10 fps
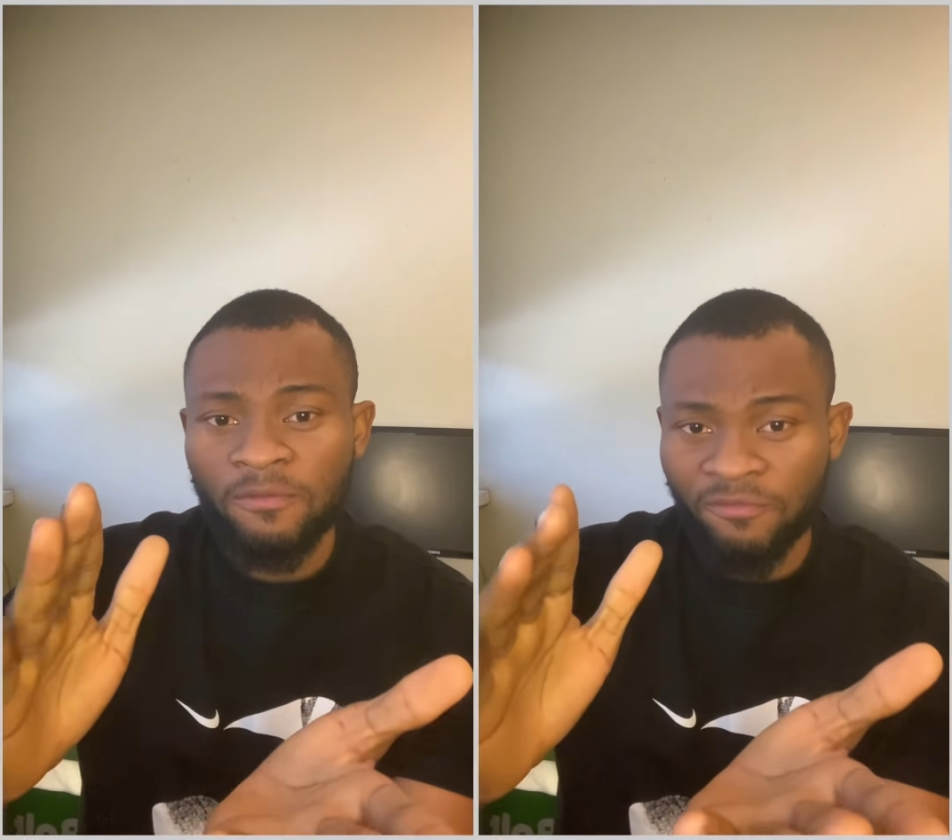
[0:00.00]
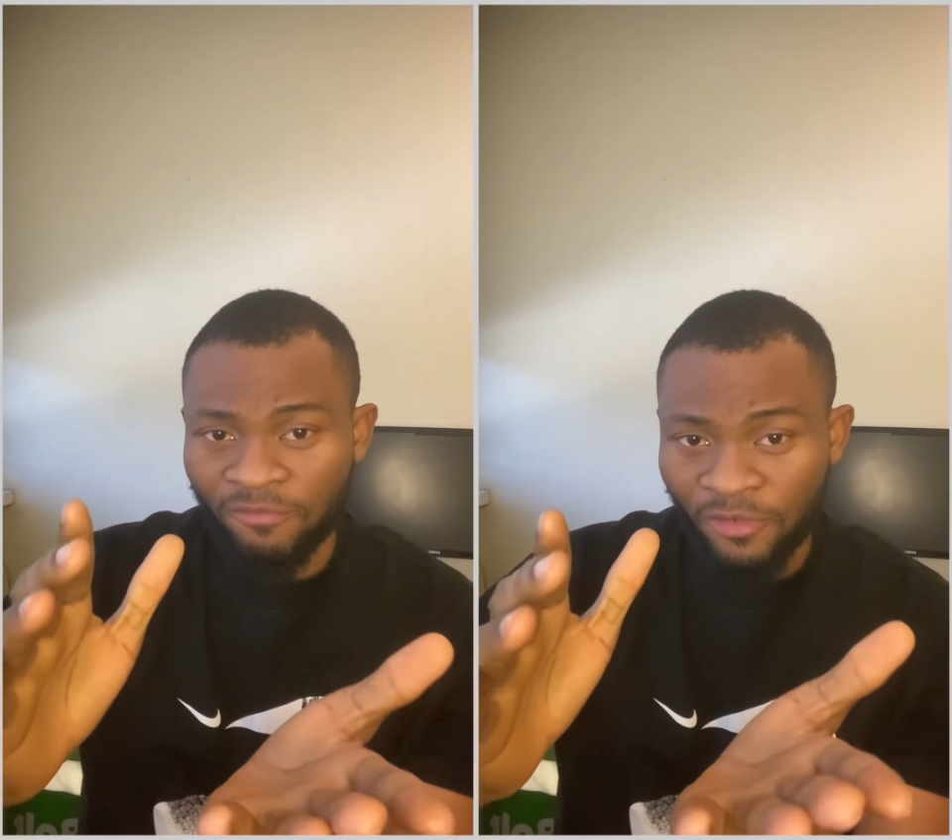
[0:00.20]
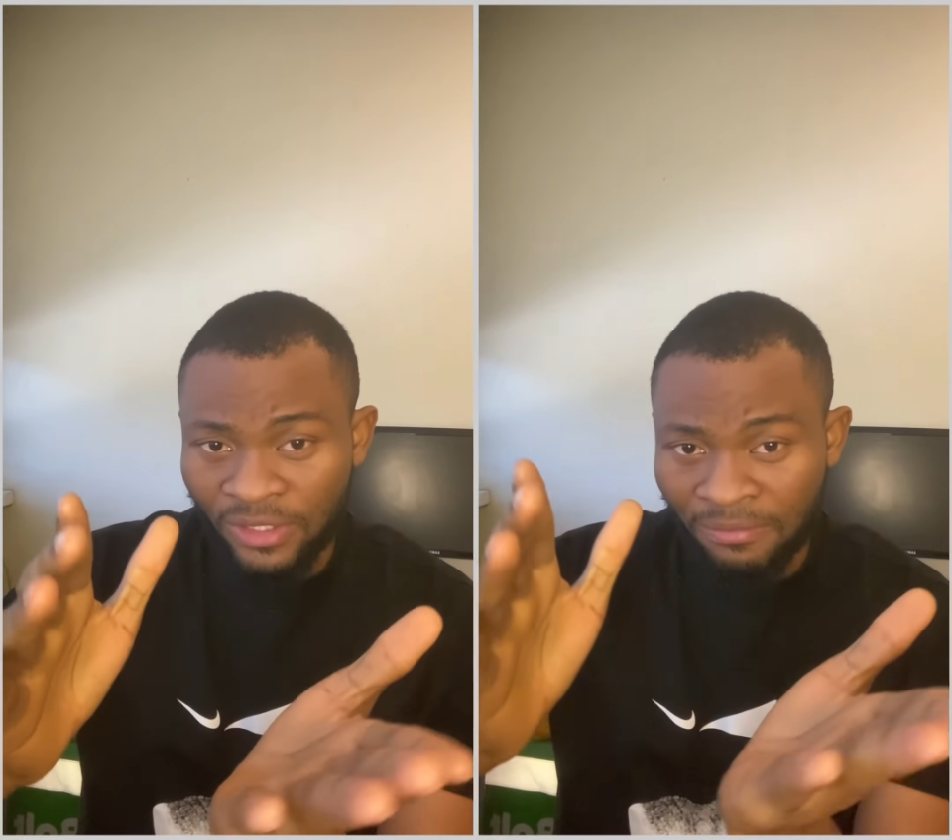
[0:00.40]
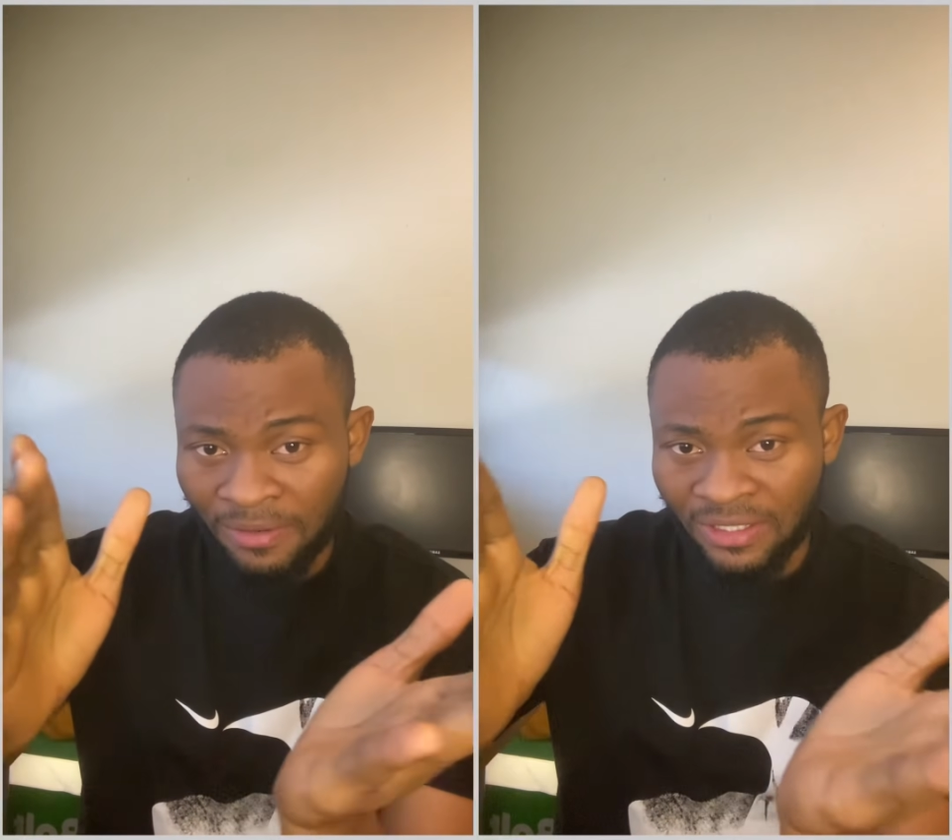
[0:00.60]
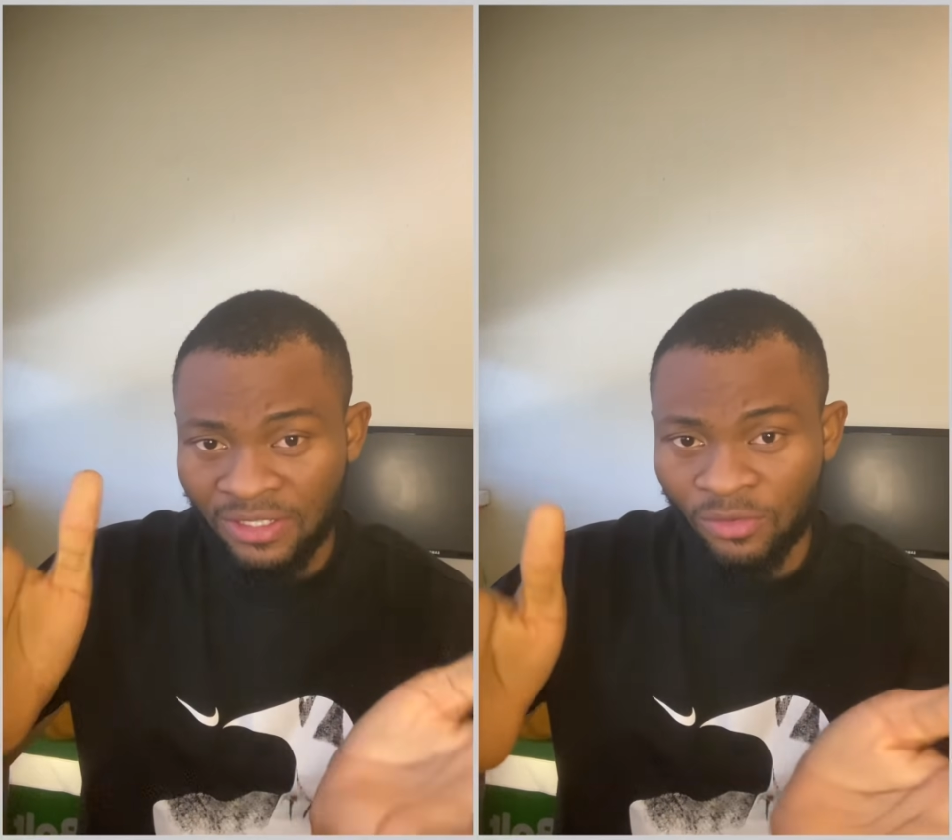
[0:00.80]
for the
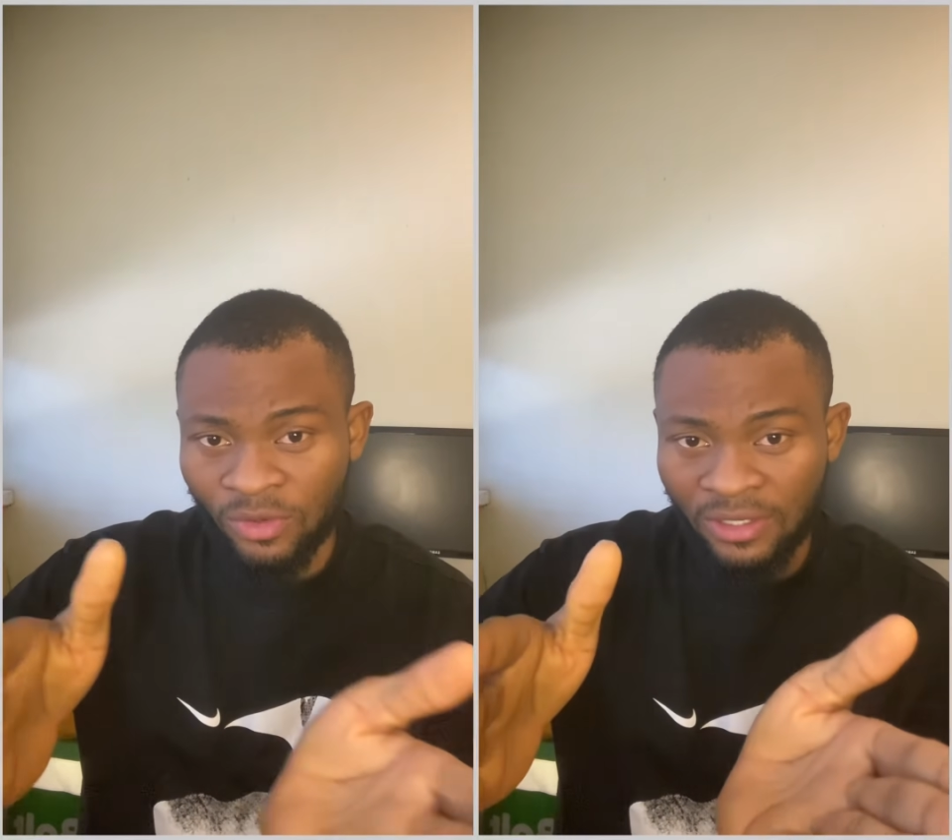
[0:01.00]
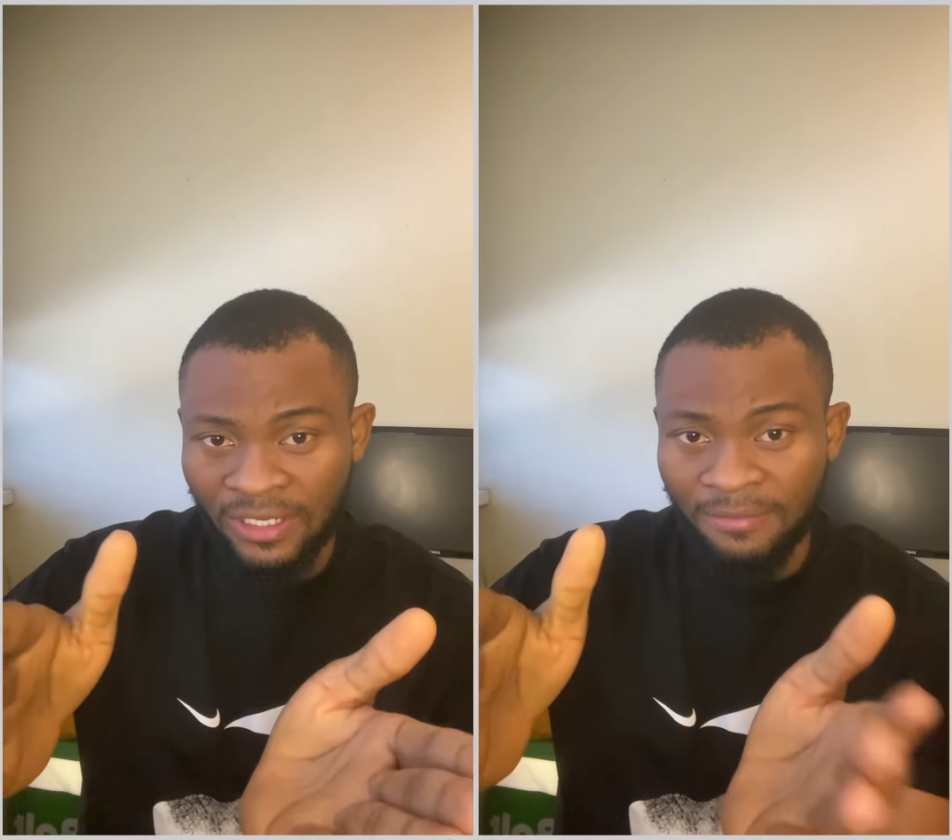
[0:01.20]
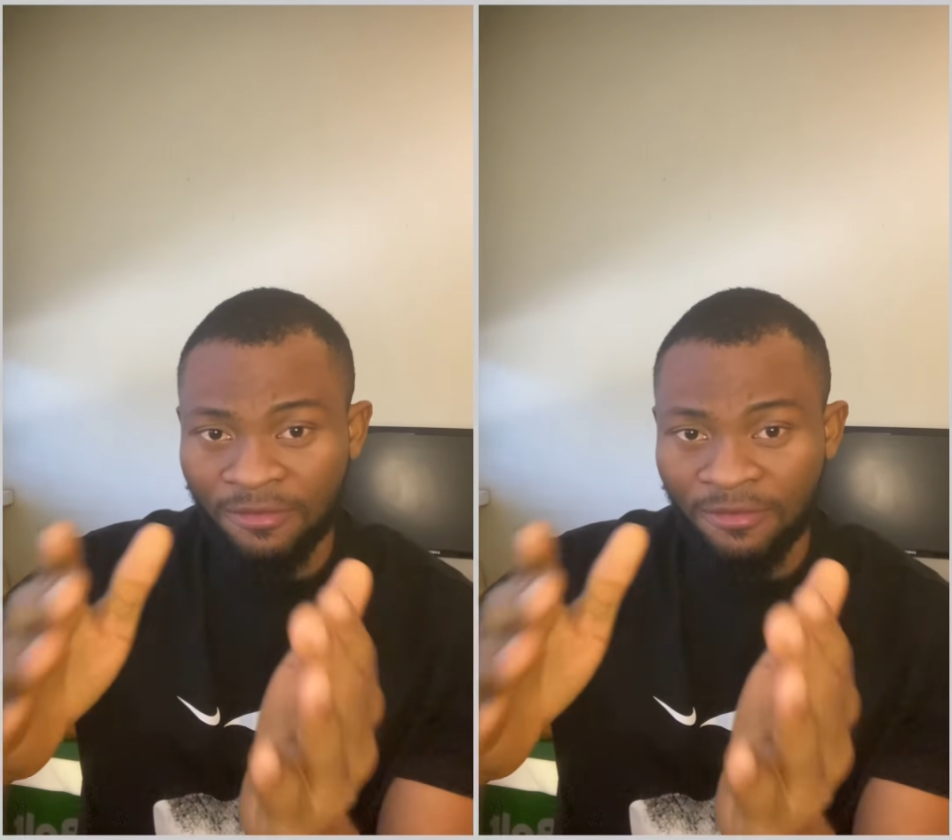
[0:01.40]
basic one, let me